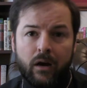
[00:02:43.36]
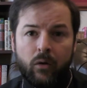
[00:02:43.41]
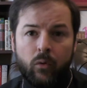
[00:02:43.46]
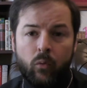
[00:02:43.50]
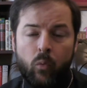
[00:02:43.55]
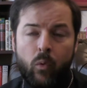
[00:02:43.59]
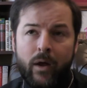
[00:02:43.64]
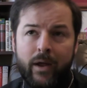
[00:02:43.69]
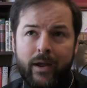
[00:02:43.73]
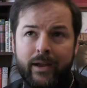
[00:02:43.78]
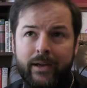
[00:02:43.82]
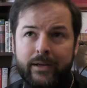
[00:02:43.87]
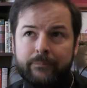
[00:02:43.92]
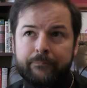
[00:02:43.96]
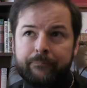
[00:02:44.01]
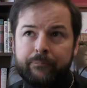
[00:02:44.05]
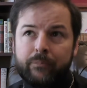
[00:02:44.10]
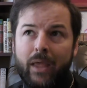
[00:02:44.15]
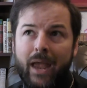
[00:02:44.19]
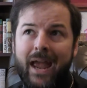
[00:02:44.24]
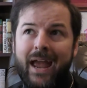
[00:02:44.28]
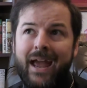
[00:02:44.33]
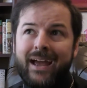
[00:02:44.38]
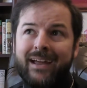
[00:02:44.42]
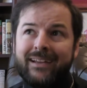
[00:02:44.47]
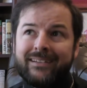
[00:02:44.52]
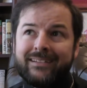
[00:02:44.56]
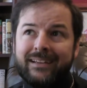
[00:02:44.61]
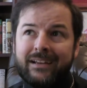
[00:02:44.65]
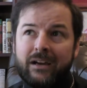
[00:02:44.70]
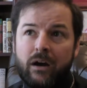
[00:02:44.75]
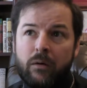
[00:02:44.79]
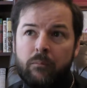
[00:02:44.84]
way.
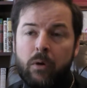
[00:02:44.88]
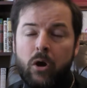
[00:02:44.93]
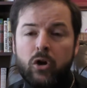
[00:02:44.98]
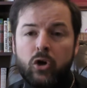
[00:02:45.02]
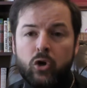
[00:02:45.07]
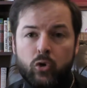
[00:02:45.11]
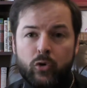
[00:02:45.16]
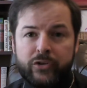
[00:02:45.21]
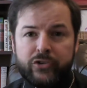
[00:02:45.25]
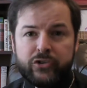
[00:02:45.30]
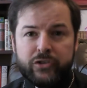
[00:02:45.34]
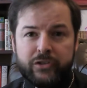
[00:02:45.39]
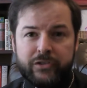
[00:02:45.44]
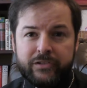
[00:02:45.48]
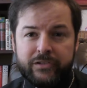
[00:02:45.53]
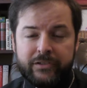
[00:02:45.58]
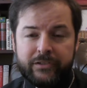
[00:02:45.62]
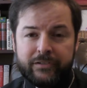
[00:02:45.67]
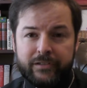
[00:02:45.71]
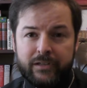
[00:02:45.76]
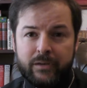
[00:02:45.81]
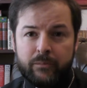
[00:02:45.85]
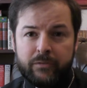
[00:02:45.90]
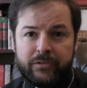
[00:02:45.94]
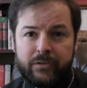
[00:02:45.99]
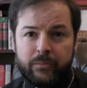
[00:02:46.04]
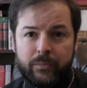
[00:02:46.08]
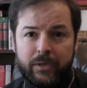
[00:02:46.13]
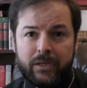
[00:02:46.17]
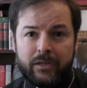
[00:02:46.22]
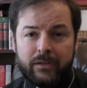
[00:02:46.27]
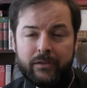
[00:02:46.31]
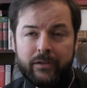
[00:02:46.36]
And among Christians, it seems to
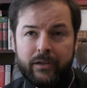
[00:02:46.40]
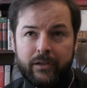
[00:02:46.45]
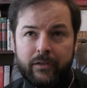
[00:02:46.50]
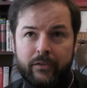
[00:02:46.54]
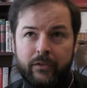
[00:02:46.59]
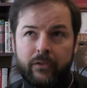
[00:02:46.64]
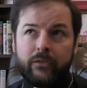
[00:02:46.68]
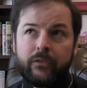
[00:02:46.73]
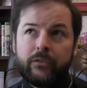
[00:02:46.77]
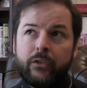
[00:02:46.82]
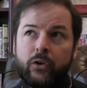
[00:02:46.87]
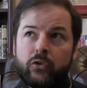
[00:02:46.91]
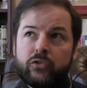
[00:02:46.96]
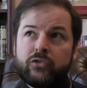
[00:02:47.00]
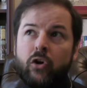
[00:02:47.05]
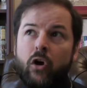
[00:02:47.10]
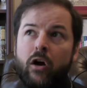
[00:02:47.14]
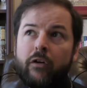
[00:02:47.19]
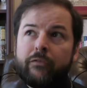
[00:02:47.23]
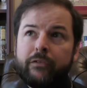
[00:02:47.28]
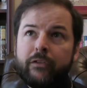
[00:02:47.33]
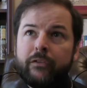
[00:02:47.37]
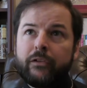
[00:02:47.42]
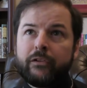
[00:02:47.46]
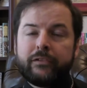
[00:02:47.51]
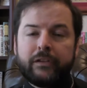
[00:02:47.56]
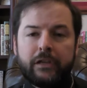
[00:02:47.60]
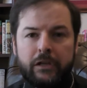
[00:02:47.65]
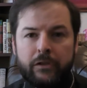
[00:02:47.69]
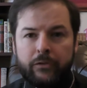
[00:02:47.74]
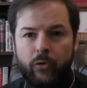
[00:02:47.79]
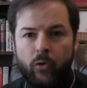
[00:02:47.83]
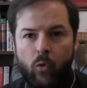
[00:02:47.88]
me that there's often this
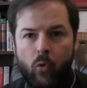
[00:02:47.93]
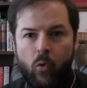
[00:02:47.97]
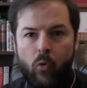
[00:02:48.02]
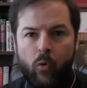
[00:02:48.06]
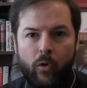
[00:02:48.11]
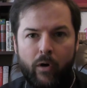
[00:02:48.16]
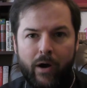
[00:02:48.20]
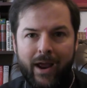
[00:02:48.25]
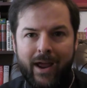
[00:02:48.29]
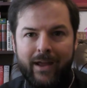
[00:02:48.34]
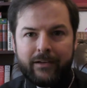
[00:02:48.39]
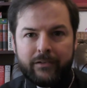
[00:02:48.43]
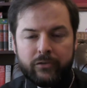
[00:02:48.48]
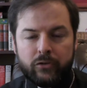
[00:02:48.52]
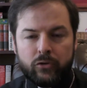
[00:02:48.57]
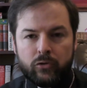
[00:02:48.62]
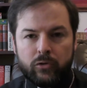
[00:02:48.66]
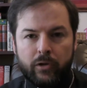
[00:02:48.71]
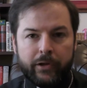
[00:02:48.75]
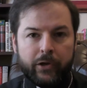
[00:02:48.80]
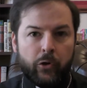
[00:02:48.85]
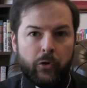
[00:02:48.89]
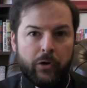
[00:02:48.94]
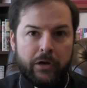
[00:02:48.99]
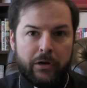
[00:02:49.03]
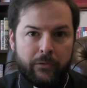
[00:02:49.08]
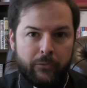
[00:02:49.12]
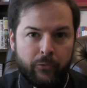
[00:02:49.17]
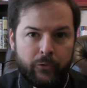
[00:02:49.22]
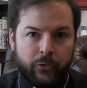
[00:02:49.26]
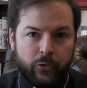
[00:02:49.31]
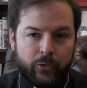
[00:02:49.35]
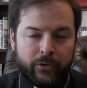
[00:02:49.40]
either-or attitude, like you're
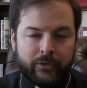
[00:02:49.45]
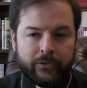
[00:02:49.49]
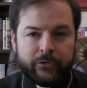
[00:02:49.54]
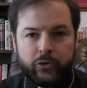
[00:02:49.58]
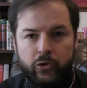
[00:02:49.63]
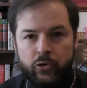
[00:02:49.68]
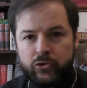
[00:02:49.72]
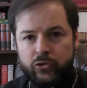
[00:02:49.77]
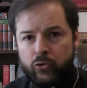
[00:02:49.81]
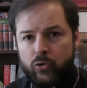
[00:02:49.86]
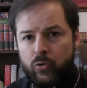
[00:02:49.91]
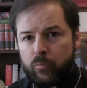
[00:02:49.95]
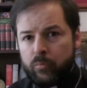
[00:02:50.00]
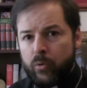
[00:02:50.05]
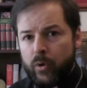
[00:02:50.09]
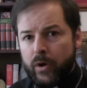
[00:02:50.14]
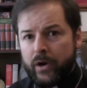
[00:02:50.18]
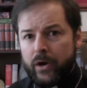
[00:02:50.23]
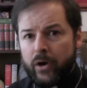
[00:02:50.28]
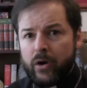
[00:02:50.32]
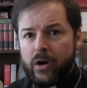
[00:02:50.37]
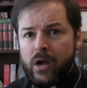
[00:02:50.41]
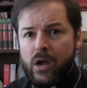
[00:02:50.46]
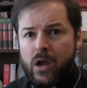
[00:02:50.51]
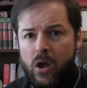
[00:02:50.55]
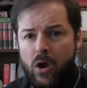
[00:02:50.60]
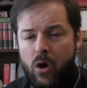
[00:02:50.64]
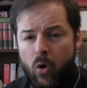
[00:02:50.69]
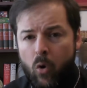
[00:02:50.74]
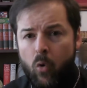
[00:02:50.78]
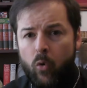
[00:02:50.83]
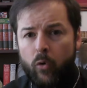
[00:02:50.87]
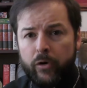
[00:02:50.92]
either doing liturgical prayer
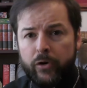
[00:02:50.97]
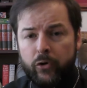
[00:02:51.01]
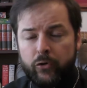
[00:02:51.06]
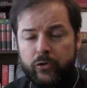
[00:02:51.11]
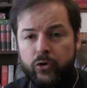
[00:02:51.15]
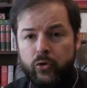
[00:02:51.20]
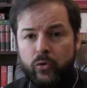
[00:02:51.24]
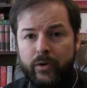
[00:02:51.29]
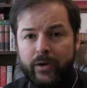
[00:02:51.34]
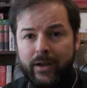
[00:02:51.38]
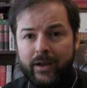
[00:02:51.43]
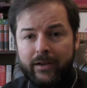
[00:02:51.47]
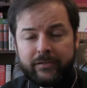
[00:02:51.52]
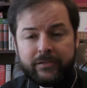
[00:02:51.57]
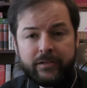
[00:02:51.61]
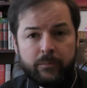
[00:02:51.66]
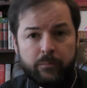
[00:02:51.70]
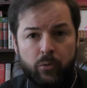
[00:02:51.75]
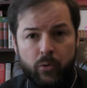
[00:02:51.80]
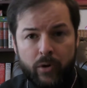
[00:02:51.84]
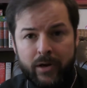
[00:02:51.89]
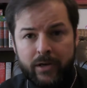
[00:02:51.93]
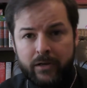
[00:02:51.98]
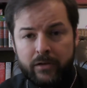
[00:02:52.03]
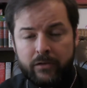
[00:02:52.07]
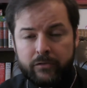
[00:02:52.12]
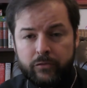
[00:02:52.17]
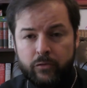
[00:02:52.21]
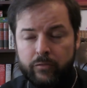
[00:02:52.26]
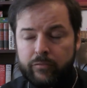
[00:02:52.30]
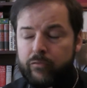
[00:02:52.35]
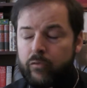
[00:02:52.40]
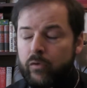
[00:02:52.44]
or you're doing extemporaneous
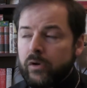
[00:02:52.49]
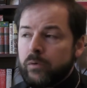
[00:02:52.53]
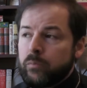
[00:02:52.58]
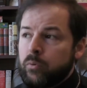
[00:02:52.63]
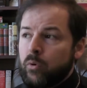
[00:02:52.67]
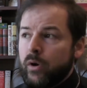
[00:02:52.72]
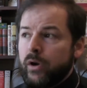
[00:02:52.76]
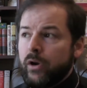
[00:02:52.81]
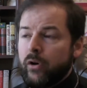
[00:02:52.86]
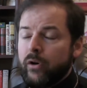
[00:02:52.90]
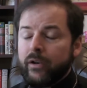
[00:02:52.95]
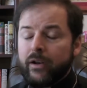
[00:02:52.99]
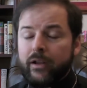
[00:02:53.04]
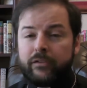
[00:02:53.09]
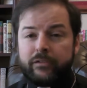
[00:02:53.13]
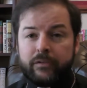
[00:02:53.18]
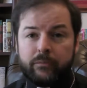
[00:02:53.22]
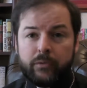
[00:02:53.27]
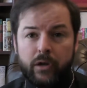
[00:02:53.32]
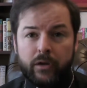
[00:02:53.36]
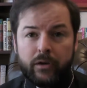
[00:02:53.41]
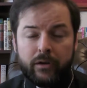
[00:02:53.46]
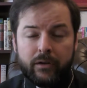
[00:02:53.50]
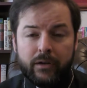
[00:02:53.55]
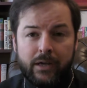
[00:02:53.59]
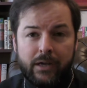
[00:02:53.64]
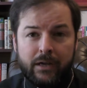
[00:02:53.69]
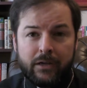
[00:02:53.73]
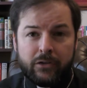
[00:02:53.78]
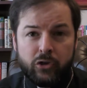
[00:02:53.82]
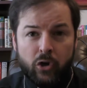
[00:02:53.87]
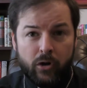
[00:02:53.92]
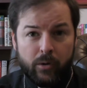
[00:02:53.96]
or free prayer. And as I'm going to
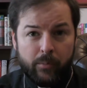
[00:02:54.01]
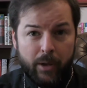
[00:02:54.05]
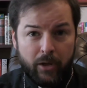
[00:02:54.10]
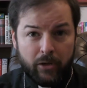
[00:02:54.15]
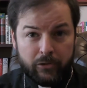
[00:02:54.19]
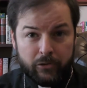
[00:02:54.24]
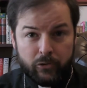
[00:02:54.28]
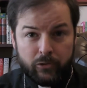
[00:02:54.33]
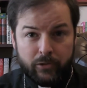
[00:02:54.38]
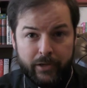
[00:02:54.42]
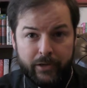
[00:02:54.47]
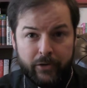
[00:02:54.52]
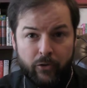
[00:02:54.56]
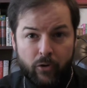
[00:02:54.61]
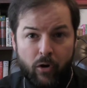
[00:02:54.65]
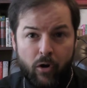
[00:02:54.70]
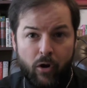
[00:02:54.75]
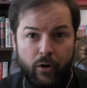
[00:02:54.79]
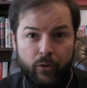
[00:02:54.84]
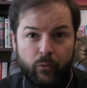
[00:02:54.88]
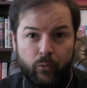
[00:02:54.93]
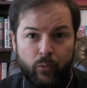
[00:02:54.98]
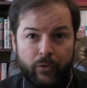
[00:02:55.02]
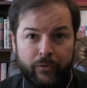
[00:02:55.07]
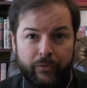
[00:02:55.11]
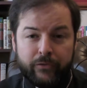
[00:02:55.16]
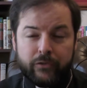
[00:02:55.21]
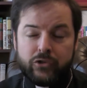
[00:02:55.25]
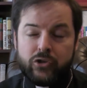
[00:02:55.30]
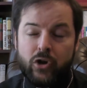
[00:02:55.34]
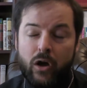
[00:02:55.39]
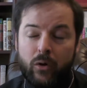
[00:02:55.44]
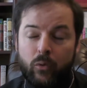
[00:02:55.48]
talk about a little later on with
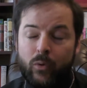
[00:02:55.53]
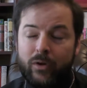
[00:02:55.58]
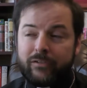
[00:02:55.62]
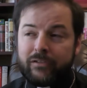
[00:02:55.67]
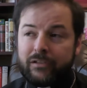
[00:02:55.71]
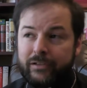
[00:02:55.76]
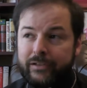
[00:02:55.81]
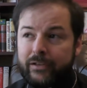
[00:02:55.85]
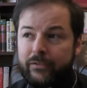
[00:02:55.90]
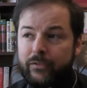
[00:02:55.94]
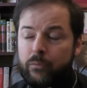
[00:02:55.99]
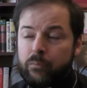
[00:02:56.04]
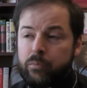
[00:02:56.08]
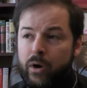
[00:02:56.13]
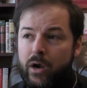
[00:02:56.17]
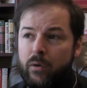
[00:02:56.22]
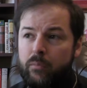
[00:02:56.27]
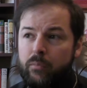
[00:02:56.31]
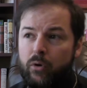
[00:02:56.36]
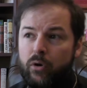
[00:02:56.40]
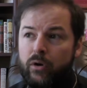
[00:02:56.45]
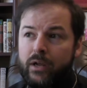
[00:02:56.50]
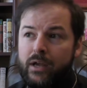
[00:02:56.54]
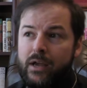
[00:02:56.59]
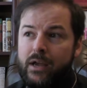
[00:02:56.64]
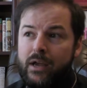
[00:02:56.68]
John Wesley in the prayer book,